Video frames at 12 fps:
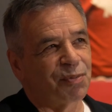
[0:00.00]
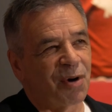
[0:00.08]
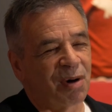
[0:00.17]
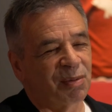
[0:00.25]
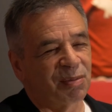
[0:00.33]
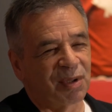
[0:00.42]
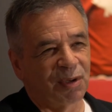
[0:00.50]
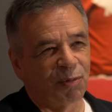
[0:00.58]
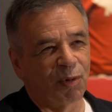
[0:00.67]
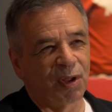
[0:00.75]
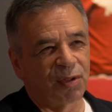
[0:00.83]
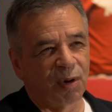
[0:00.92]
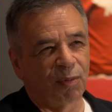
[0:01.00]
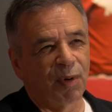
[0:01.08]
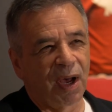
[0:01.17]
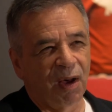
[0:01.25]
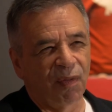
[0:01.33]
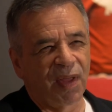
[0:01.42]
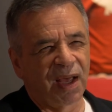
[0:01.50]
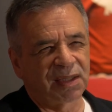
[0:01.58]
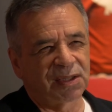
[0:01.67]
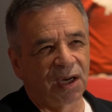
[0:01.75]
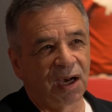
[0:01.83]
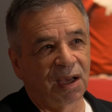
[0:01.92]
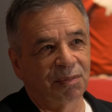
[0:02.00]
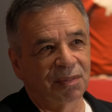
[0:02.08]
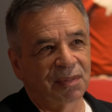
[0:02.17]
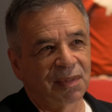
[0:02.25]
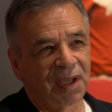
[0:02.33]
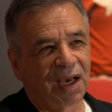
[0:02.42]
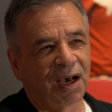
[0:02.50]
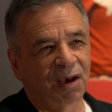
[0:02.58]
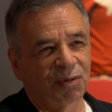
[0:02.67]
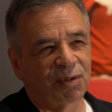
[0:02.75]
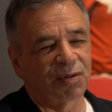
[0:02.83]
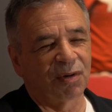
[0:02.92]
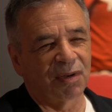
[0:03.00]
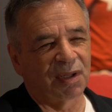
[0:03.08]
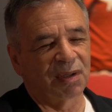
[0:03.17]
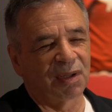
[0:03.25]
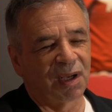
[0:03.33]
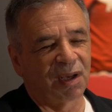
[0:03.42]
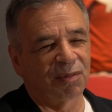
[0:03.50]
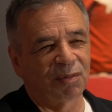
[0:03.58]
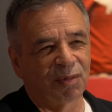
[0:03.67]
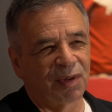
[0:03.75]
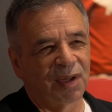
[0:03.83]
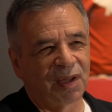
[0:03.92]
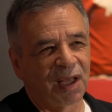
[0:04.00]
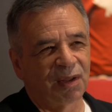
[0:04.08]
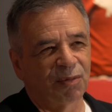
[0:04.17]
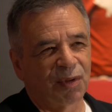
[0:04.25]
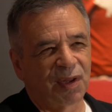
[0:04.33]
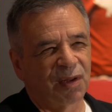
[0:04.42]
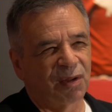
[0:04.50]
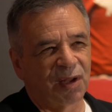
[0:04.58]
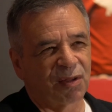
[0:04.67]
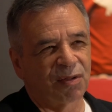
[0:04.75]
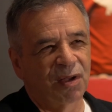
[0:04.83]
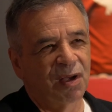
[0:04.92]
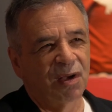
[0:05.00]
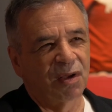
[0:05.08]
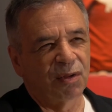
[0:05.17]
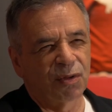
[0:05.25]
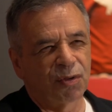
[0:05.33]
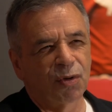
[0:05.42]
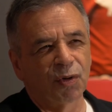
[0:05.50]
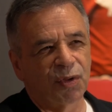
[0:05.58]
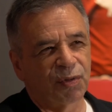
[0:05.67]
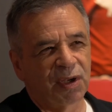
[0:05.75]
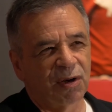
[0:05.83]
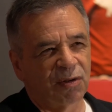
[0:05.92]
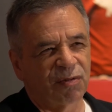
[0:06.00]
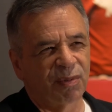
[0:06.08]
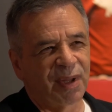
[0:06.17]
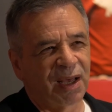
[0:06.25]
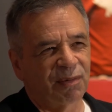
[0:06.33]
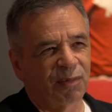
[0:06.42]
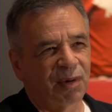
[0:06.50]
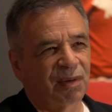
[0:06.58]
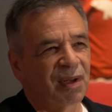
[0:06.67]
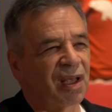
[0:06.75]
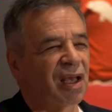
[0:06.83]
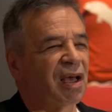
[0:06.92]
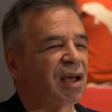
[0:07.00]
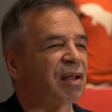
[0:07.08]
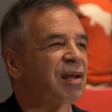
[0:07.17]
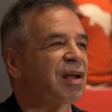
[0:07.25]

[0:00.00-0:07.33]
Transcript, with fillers: probably was around that time. Okay. Yeah, yeah, it was certainly yeah within that within the next two or three years from that. One, uh,